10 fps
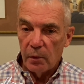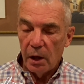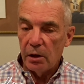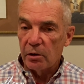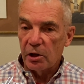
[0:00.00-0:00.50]

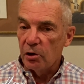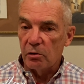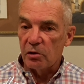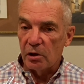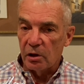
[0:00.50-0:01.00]
And they're
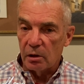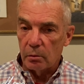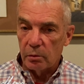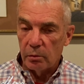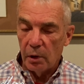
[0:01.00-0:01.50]
accusing
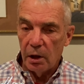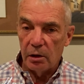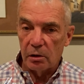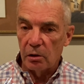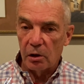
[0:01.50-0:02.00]
him, and
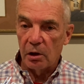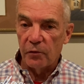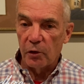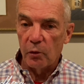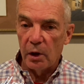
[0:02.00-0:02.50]
they're looking
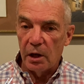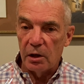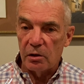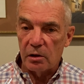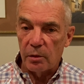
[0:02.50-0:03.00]
for
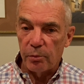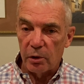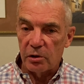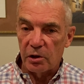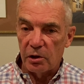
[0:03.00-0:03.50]
ways to
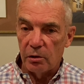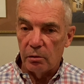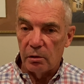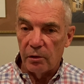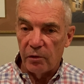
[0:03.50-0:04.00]
persecute
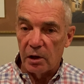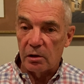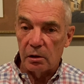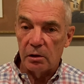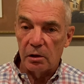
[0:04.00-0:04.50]
and
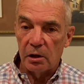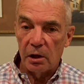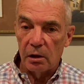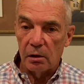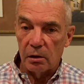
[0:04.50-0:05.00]
eventually to
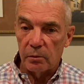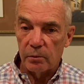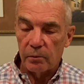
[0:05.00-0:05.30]
kill him.